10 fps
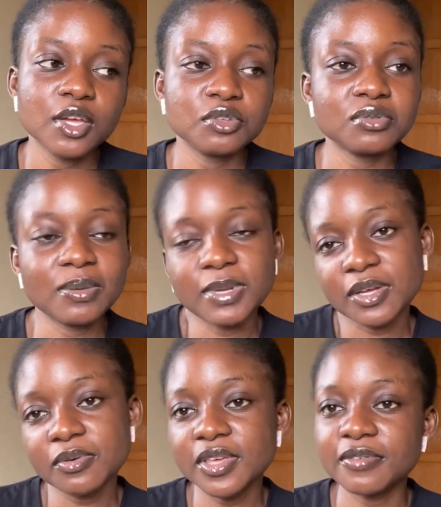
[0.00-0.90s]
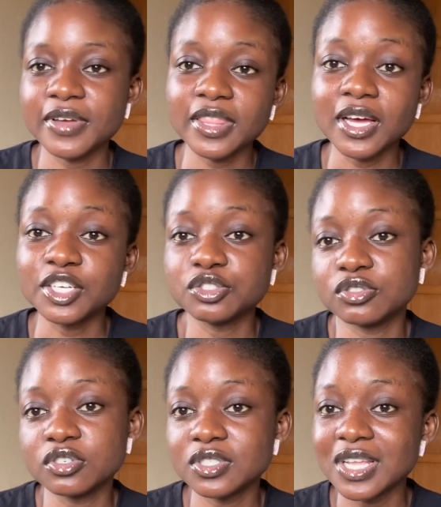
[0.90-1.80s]
So I'm like, okay, fine, that's if
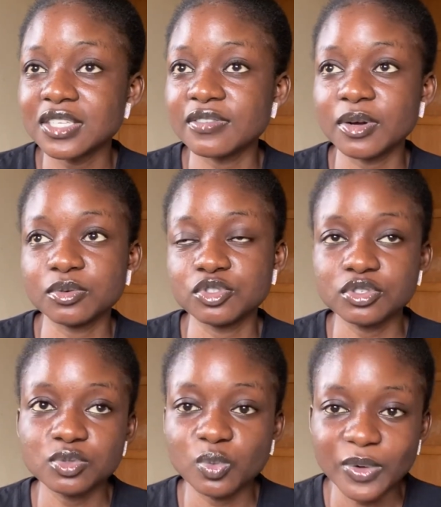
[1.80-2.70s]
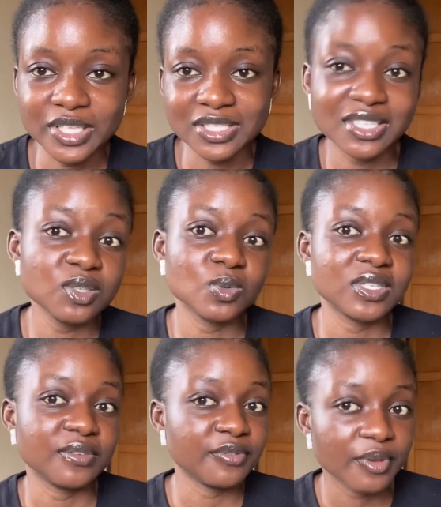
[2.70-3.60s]
I would just wait. This was
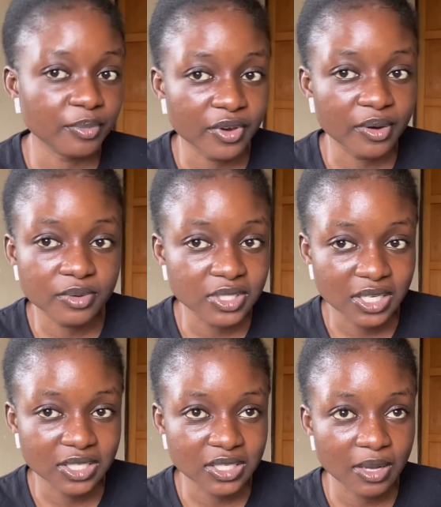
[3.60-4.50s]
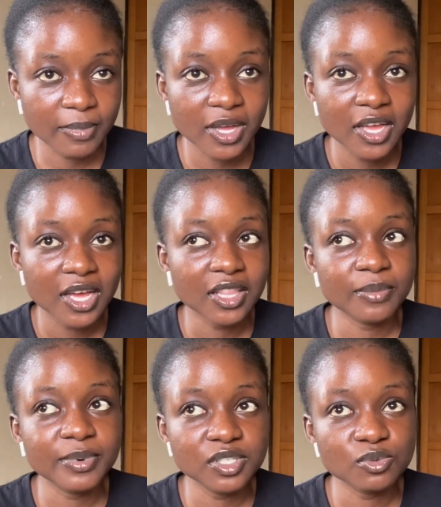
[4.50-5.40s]
in February, the exam, and the
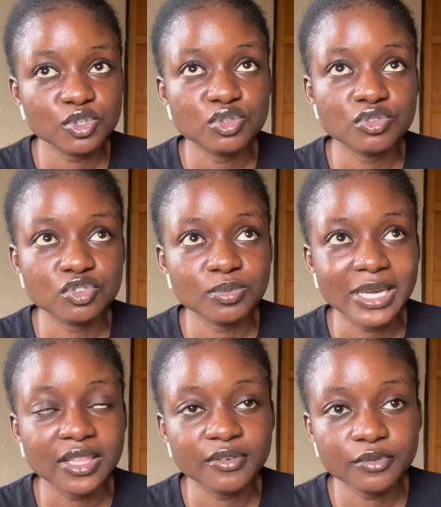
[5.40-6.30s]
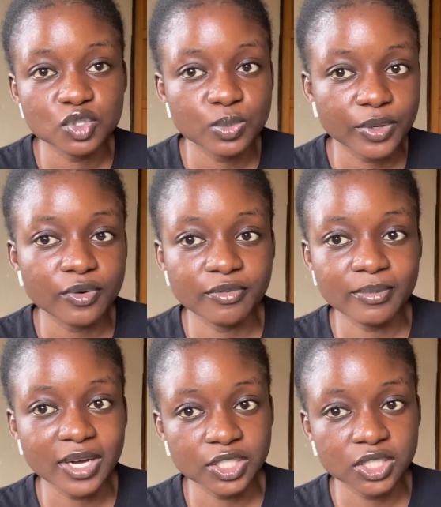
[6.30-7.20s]
person was to resume, I think, first week of
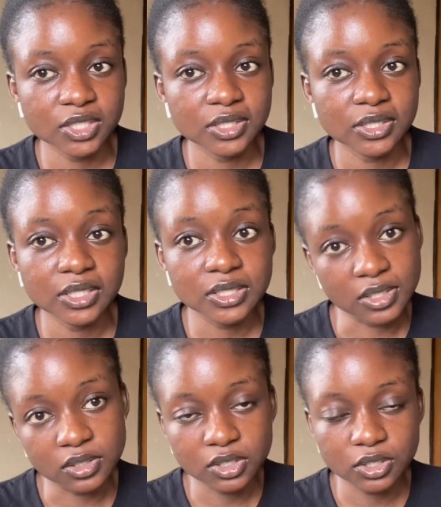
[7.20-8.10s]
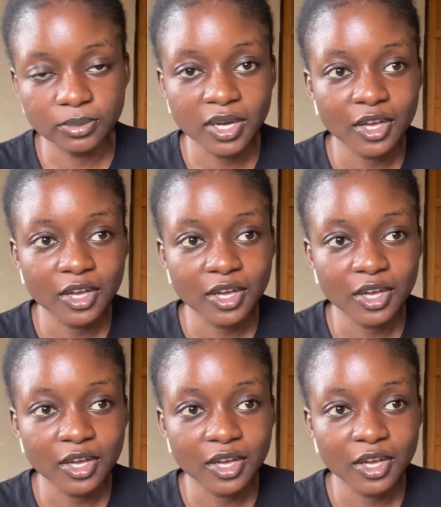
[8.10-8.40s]
March internship.